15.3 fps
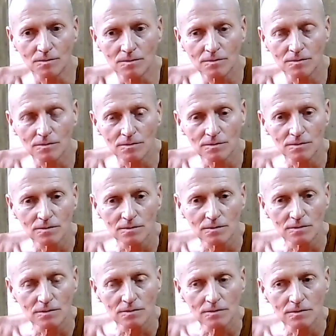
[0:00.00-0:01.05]
I'm
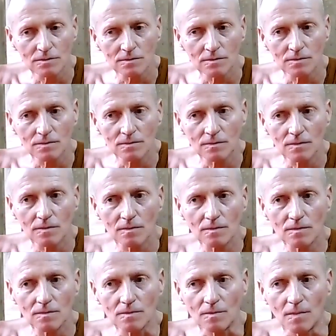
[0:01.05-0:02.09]
breathing in
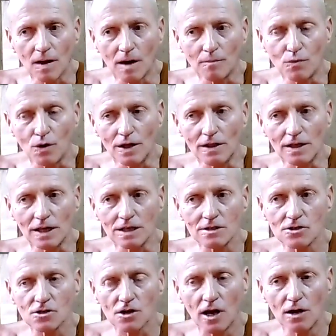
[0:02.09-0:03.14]
slowly
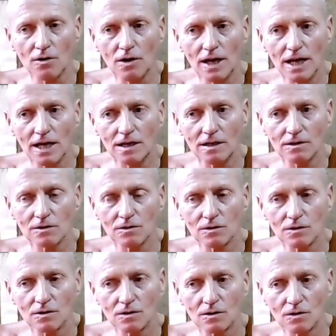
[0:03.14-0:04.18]
or quickly,
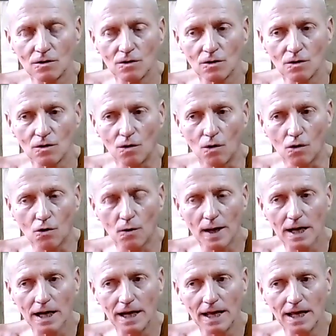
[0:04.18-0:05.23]

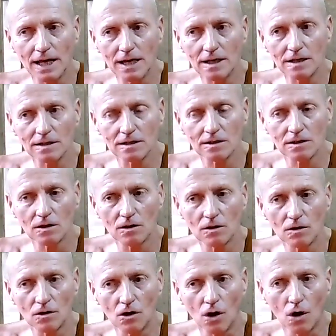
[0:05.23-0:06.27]
long or
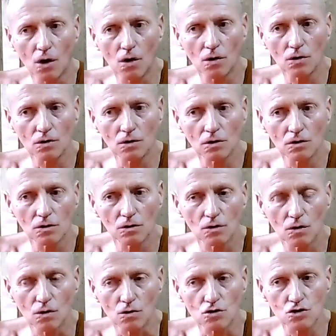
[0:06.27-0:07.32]
short.
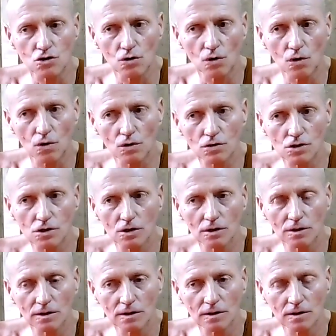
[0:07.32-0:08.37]
The air, the
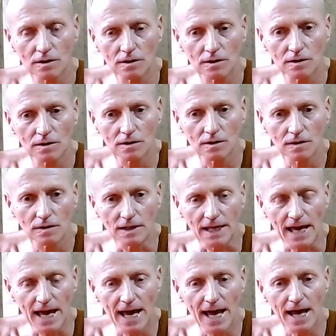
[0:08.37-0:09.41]
breath is cool
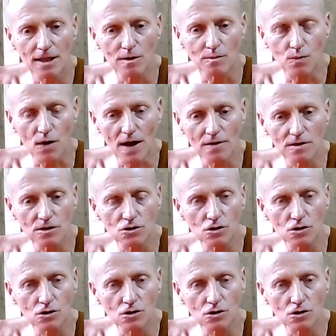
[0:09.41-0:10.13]
when I breathe in.